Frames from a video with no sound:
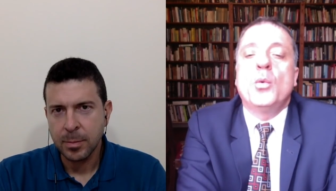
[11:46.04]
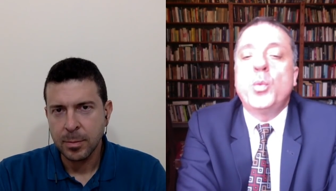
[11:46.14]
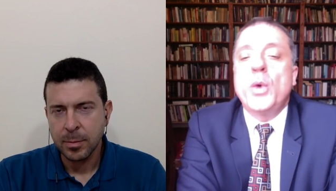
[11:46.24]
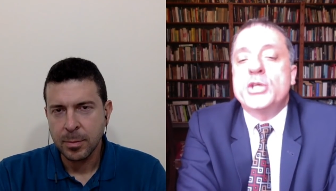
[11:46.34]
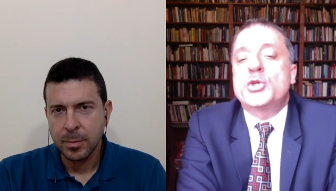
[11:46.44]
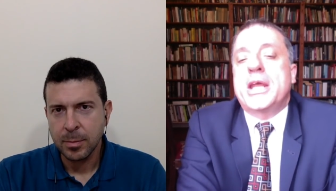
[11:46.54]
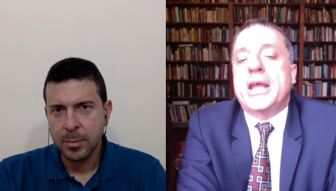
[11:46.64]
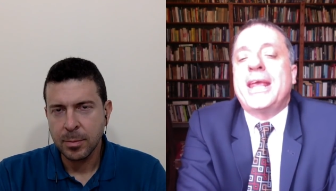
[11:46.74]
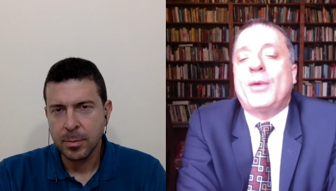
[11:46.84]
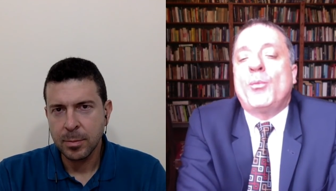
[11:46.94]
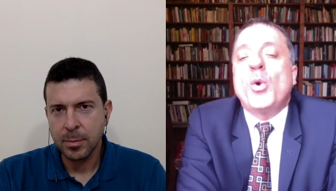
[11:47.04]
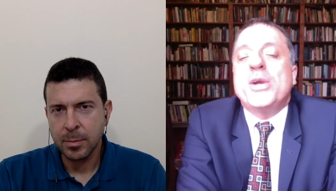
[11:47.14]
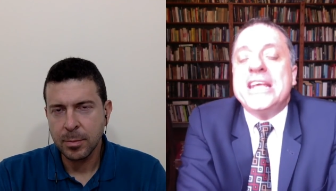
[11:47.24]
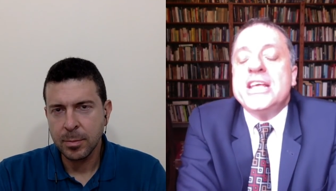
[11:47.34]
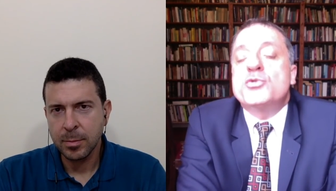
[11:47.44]
Speaker 1: which
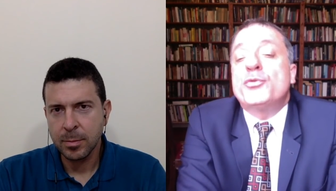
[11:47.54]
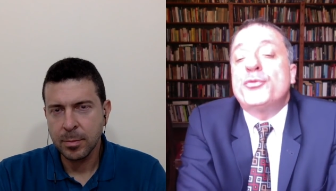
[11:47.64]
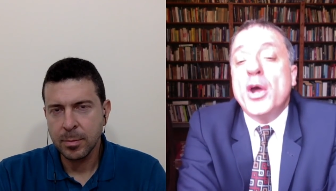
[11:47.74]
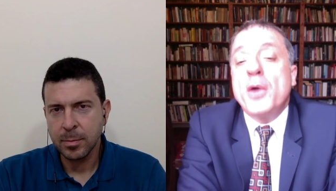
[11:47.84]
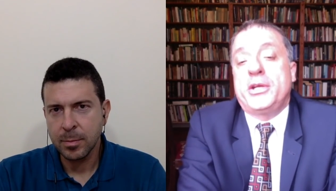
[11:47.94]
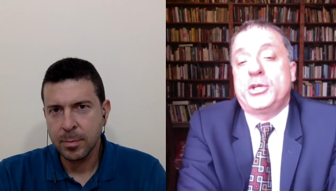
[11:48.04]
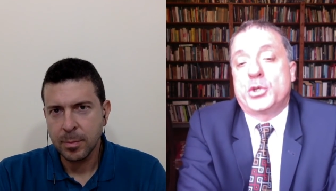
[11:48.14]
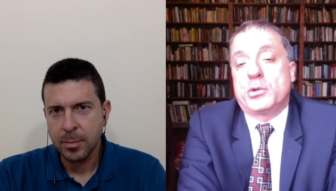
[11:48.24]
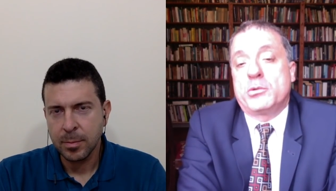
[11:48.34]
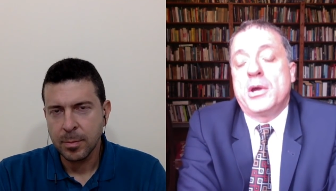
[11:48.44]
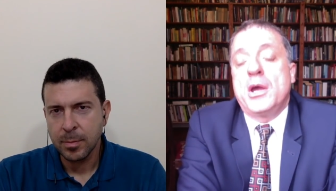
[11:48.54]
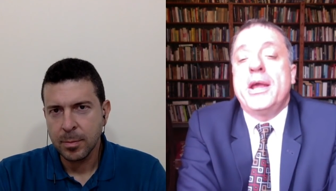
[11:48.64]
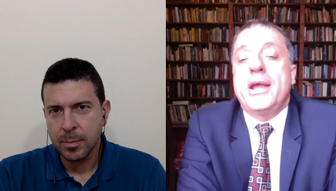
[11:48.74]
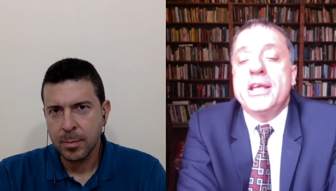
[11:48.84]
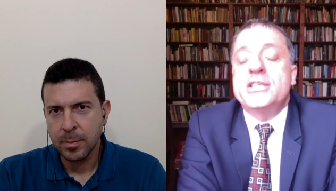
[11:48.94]
what he's referring to
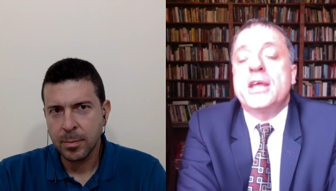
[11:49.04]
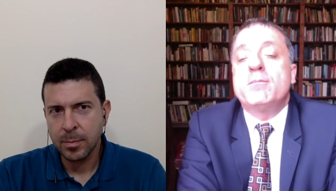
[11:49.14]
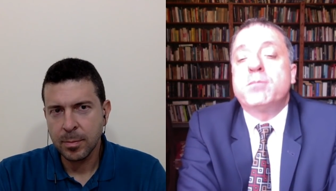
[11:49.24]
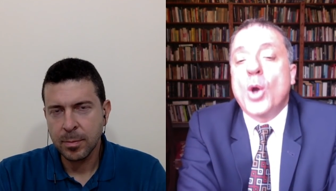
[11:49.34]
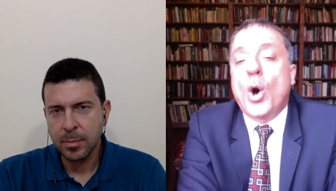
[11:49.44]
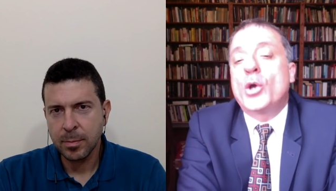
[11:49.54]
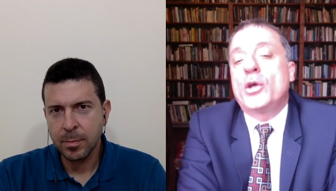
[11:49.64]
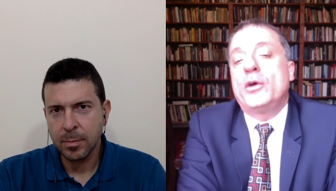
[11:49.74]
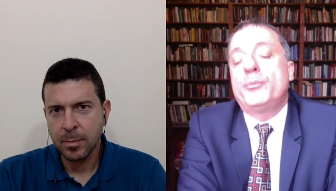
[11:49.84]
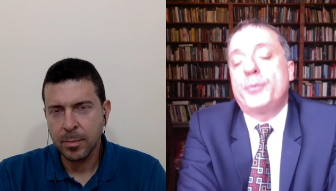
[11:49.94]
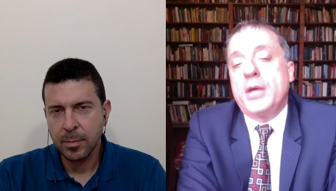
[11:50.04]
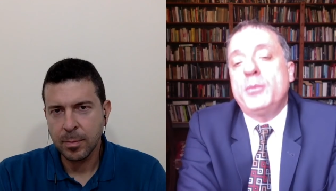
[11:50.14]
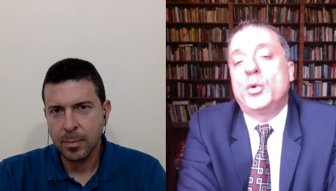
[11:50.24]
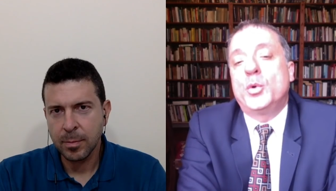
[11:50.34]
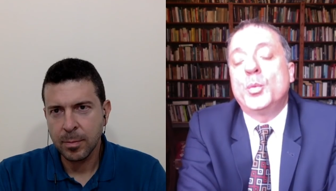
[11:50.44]
is a block of
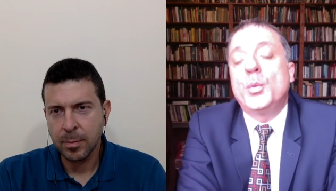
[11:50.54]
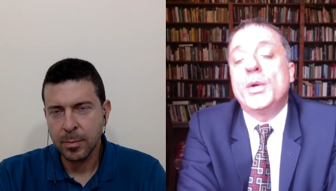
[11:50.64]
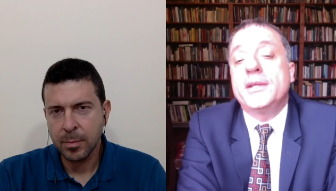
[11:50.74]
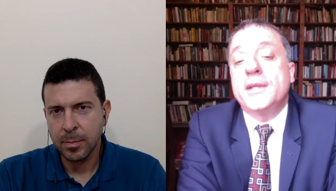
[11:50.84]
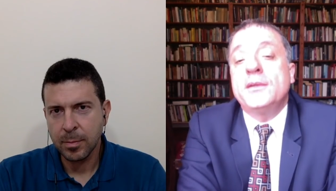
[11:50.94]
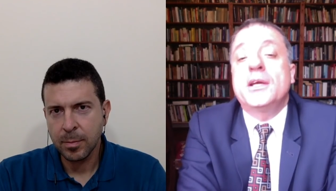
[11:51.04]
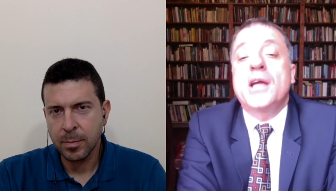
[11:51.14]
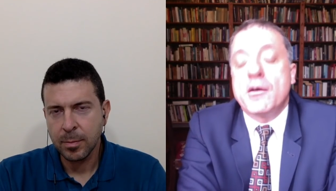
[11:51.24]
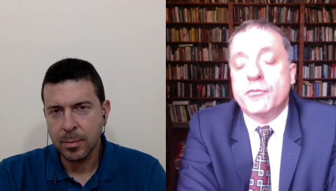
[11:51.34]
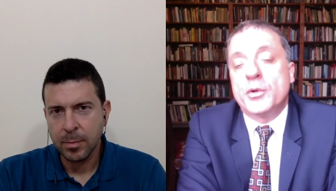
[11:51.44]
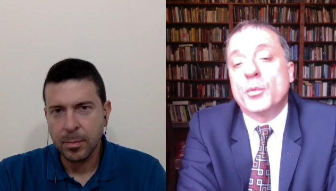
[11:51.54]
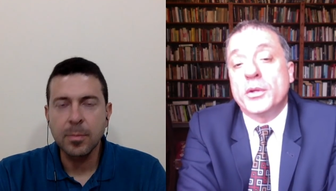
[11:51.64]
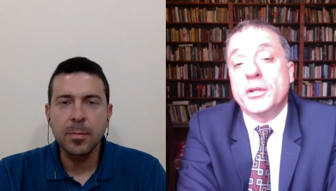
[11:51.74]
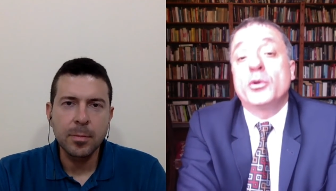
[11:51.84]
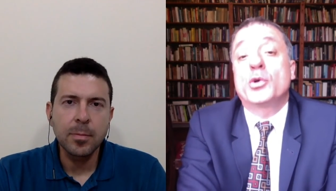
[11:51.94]
people within the government,
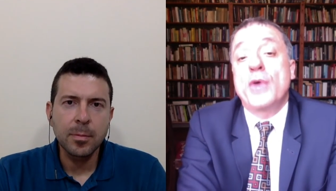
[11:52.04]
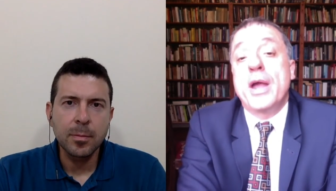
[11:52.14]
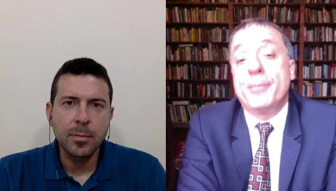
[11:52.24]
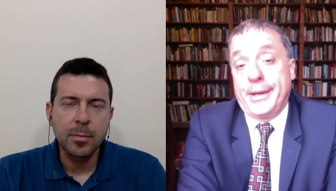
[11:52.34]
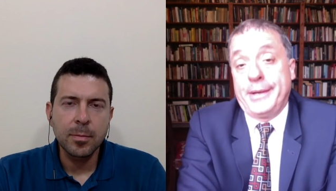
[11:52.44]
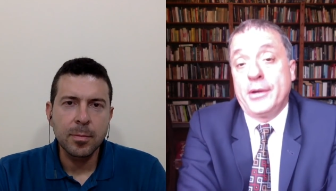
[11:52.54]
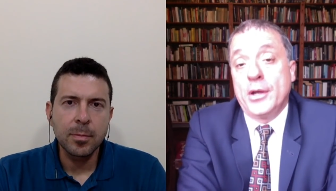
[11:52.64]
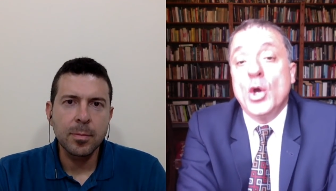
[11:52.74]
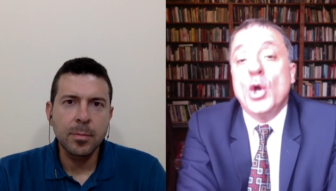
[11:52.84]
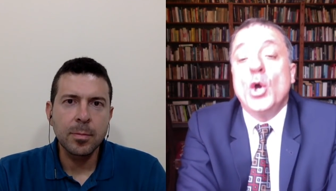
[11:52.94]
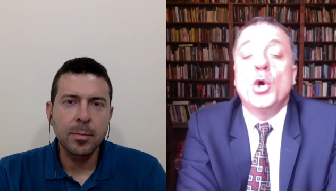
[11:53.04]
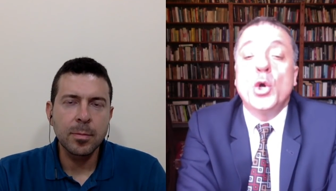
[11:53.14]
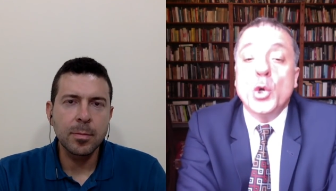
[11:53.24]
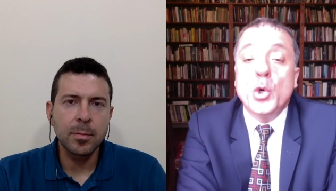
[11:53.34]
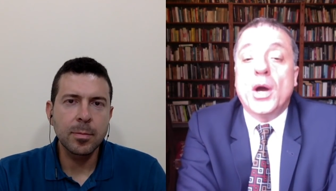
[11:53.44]
within the Kremlin,
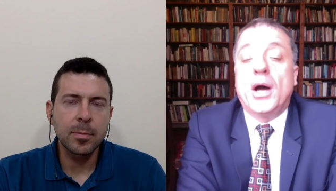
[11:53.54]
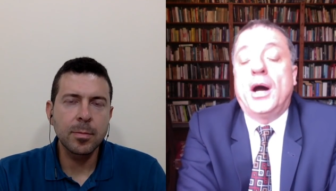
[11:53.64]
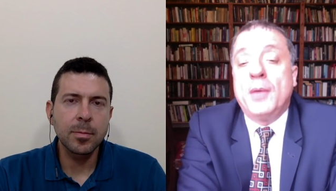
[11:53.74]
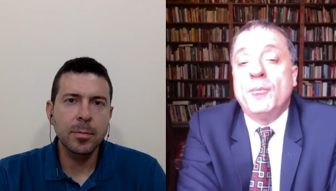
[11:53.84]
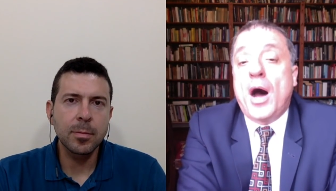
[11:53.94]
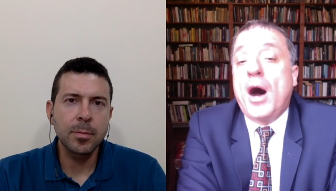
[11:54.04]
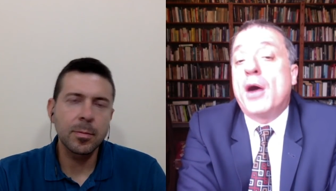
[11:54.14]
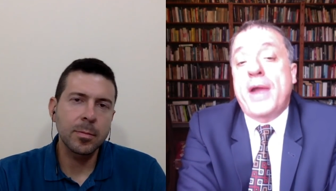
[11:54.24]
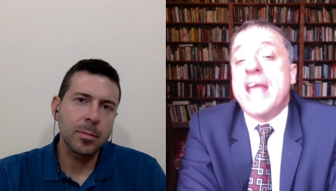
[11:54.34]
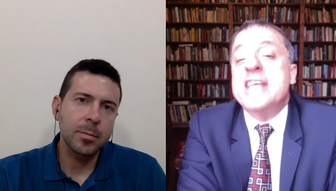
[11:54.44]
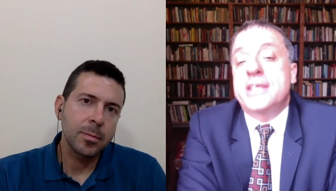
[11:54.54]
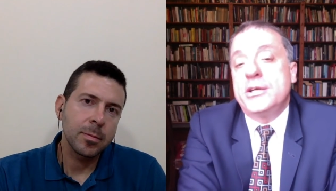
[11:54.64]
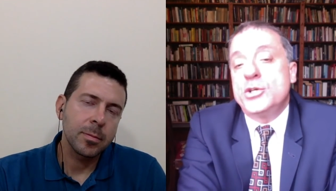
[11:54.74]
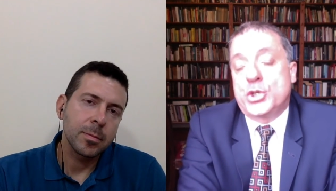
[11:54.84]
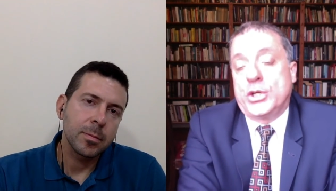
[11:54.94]
who are
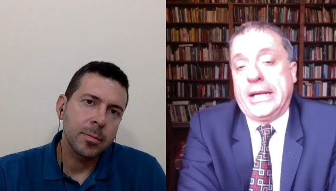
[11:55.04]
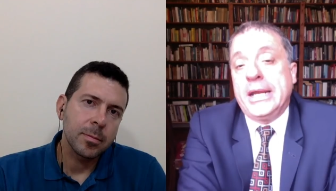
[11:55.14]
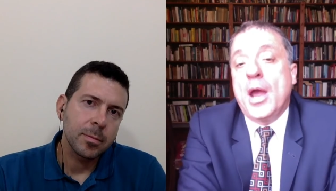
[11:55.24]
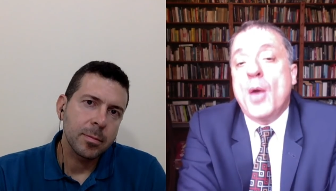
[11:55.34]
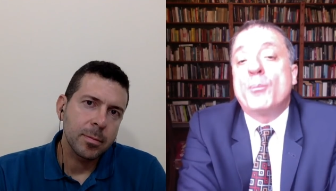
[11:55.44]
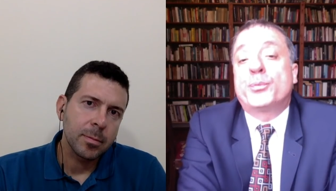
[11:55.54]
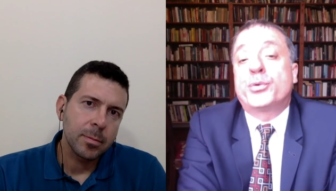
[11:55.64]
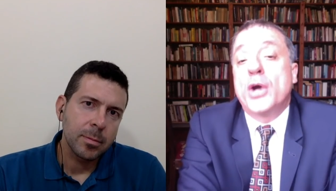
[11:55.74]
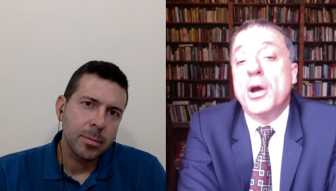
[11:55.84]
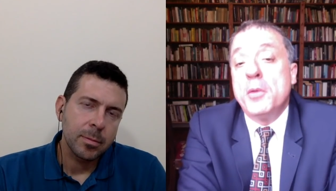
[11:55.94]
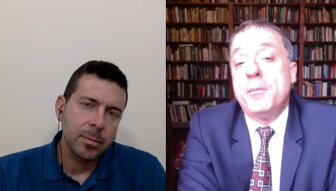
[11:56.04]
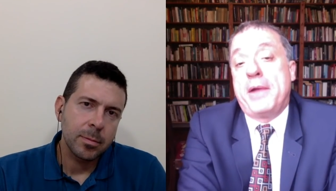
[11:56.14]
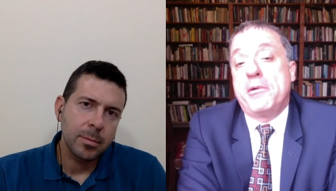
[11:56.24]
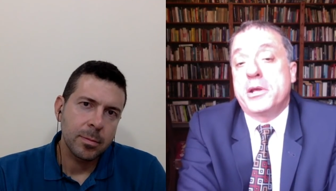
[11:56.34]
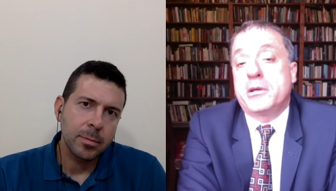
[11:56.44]
essentially
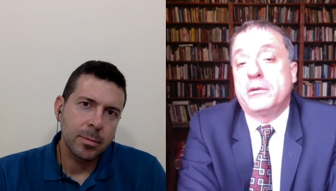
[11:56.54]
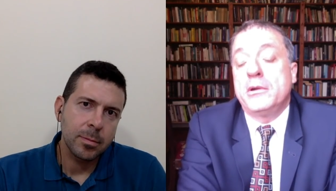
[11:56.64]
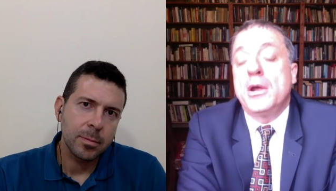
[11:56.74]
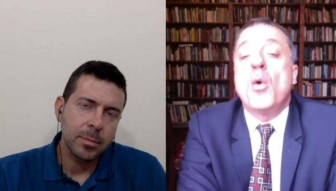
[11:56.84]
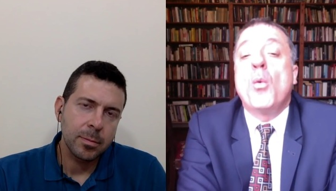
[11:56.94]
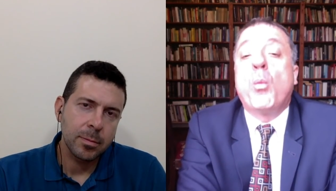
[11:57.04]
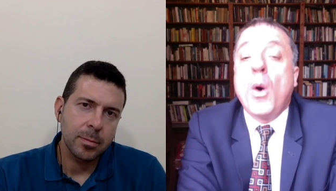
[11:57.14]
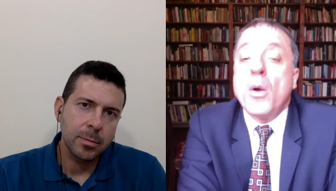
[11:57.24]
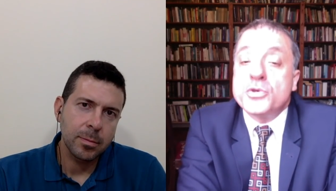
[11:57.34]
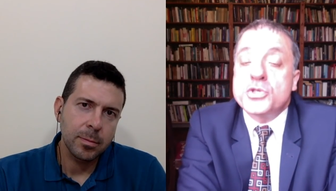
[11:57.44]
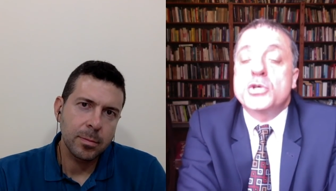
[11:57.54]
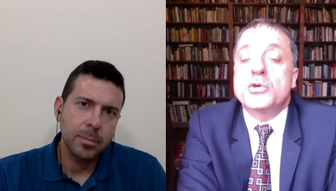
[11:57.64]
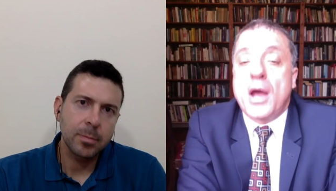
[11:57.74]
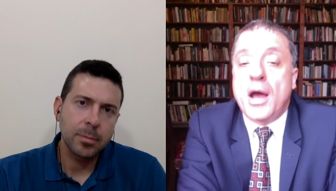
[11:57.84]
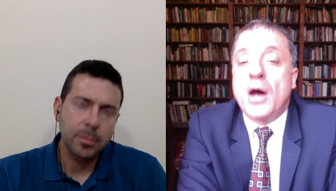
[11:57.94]
pro-American, want
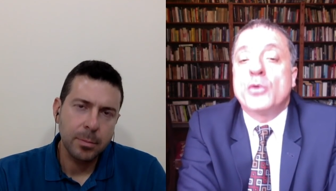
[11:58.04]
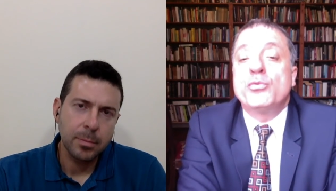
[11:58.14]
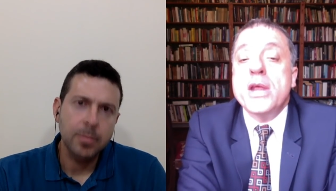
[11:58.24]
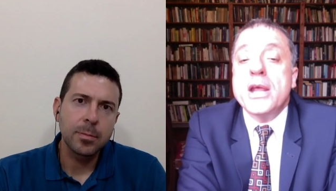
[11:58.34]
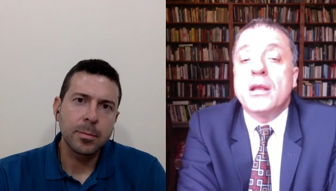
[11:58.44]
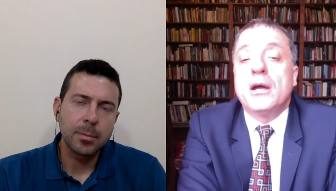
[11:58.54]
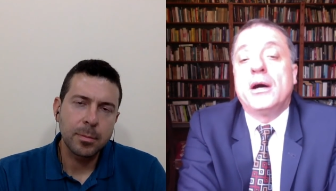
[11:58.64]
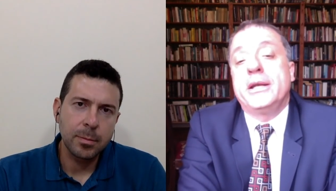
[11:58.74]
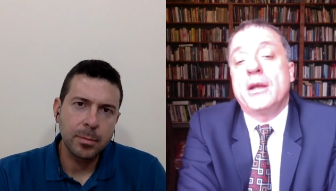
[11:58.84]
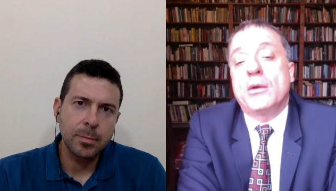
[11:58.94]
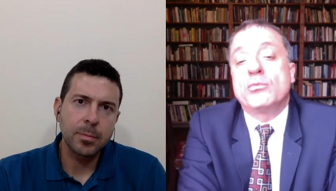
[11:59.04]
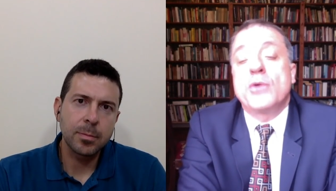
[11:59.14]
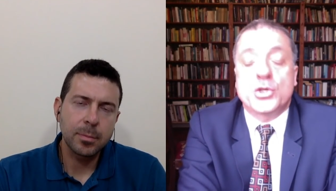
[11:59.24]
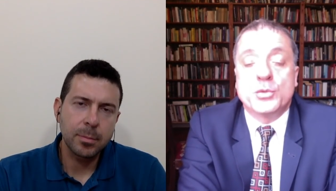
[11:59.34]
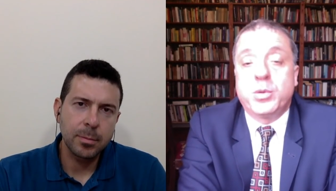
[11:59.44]
to realign Russian